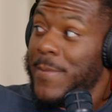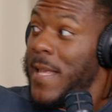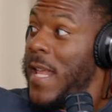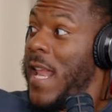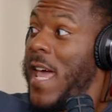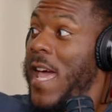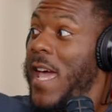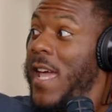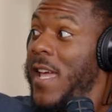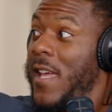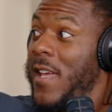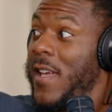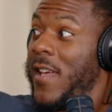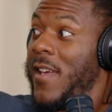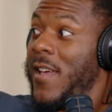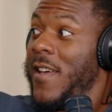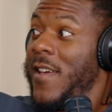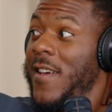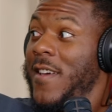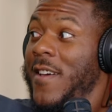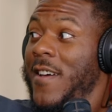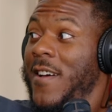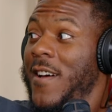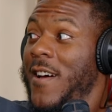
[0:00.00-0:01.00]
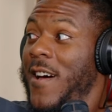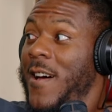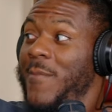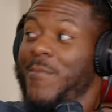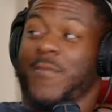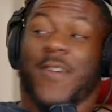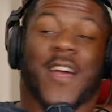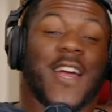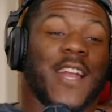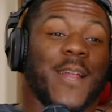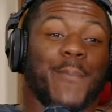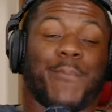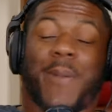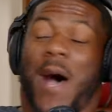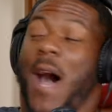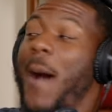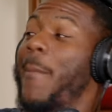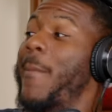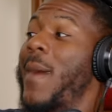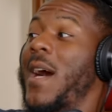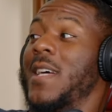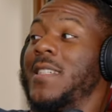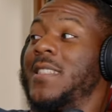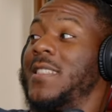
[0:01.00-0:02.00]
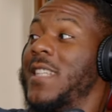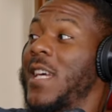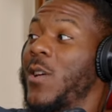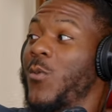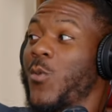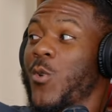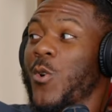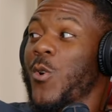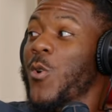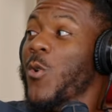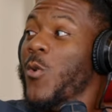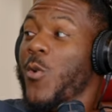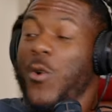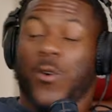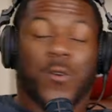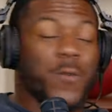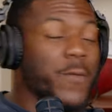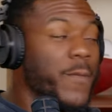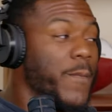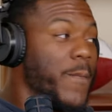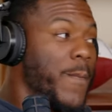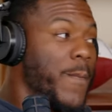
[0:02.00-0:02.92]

today. I'm ready to pop my shit. Yeah. Woo, woo.